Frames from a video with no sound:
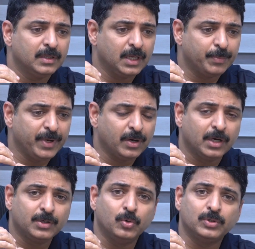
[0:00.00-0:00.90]
That may
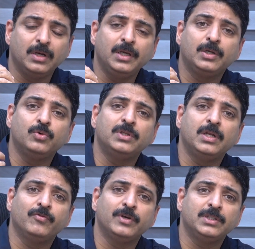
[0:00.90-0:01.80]
not totally cure the
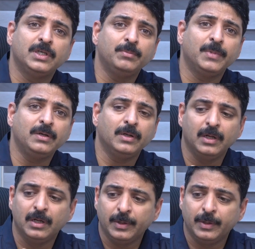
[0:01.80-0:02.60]
infection, but